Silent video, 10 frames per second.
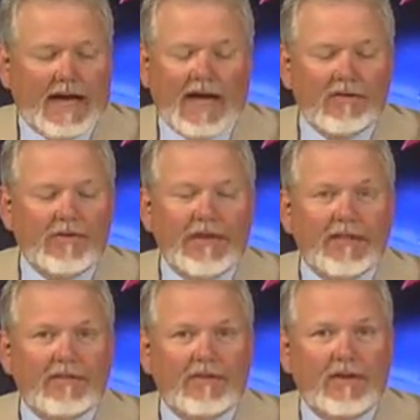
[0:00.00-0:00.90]
I don't think
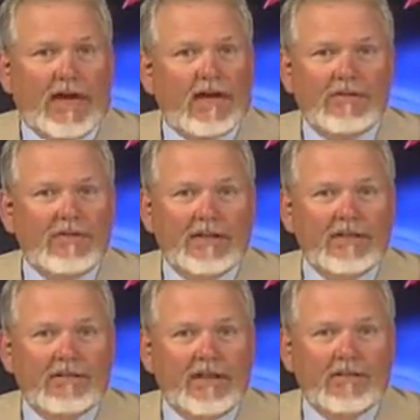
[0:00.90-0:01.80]

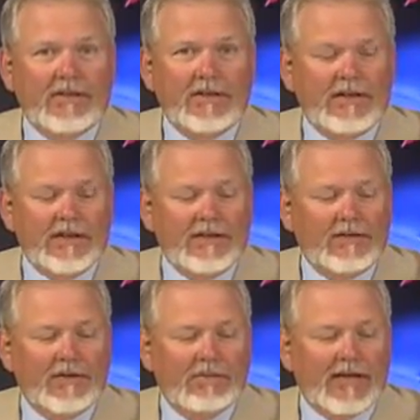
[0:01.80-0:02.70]
it's ever going to get
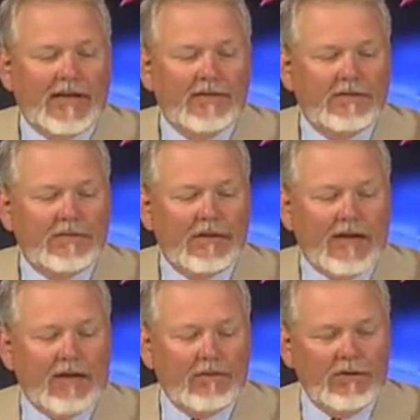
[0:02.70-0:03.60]
on the ballot to be,
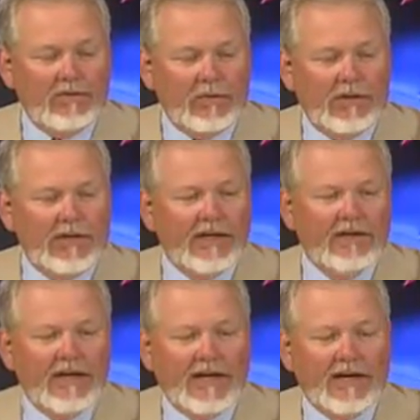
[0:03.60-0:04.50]
not what we're
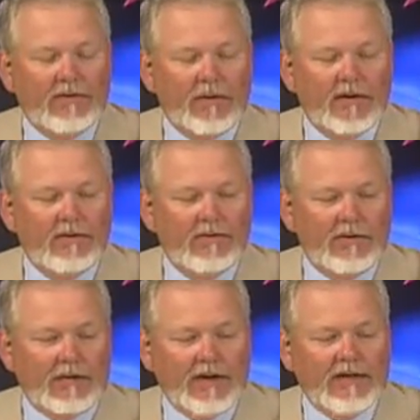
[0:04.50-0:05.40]
hearing there,
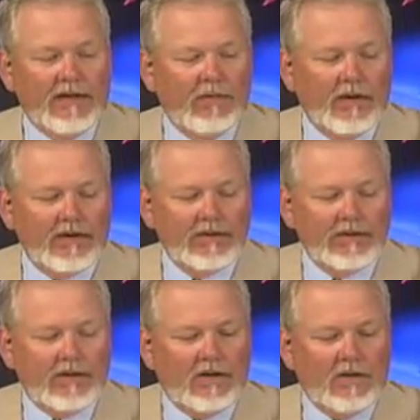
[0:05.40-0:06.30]
right here where it's
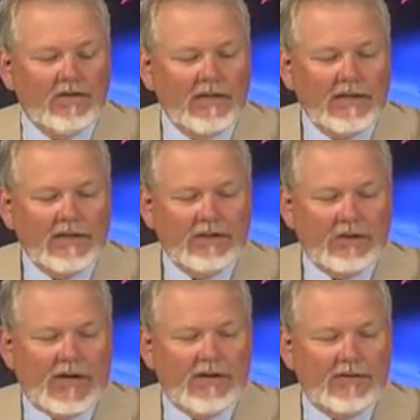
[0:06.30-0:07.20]
stalled. So
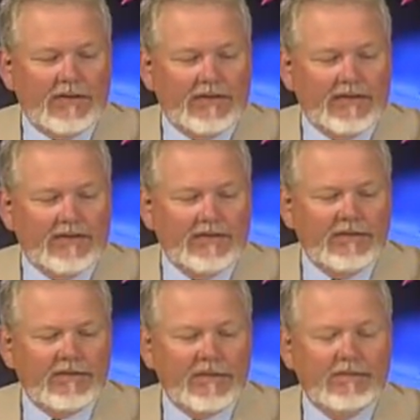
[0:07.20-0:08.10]
I don't think that's
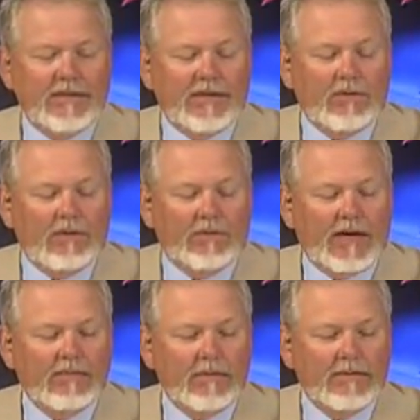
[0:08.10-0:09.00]
even something that we'll
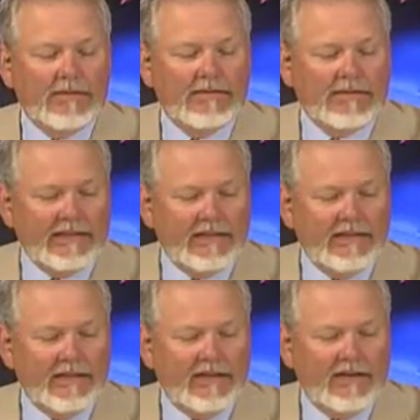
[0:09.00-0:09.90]
probably see
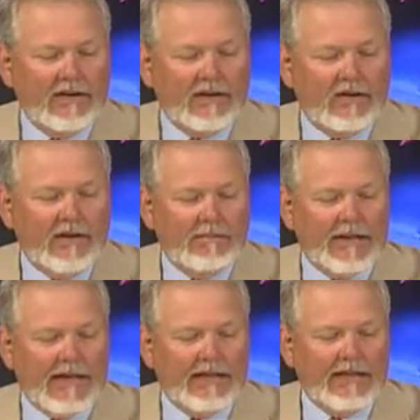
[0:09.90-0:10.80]
on a
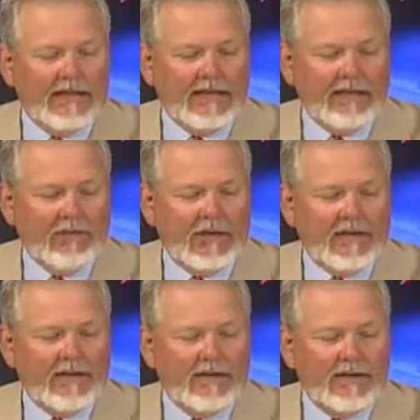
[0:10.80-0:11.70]
ballot anywhere